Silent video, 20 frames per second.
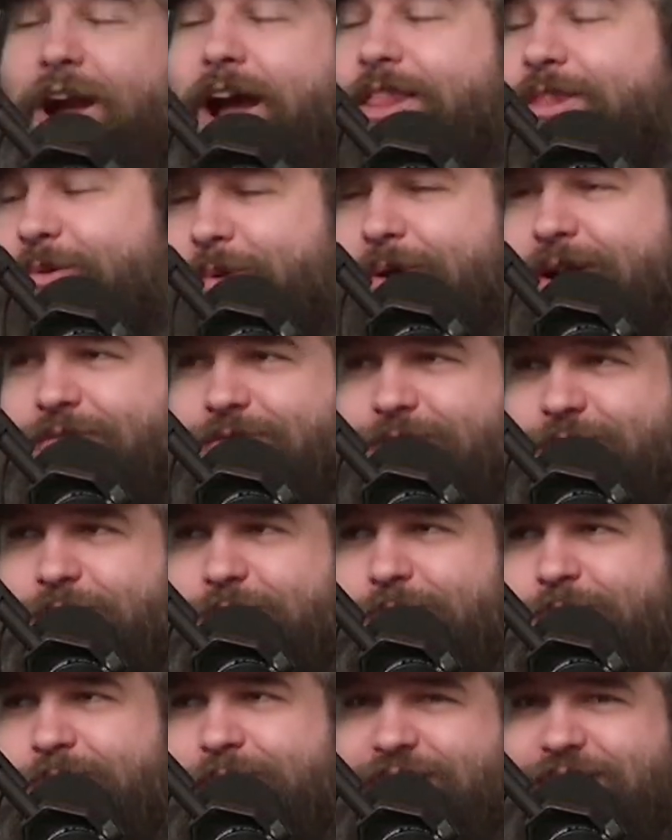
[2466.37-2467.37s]
either one of
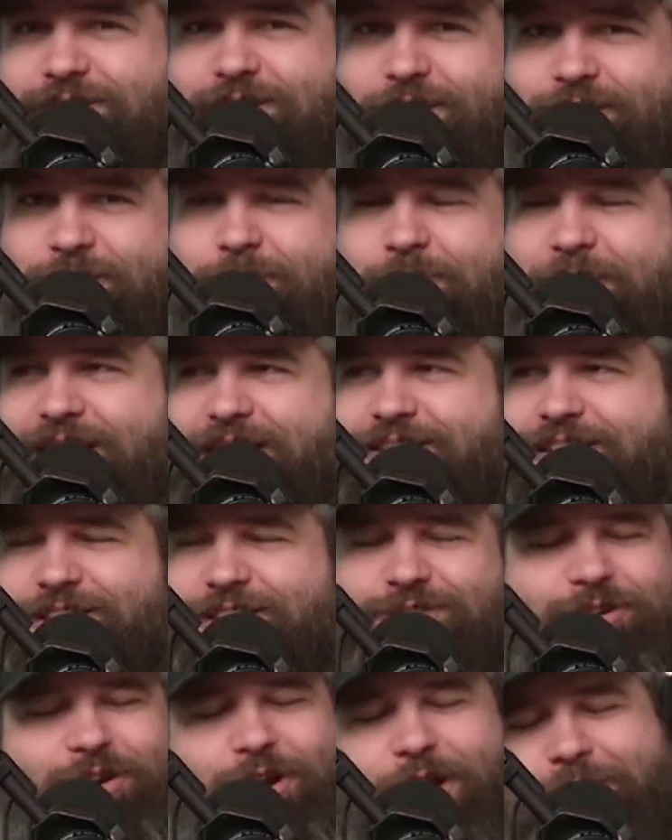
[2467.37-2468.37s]
you based on your past answer. No,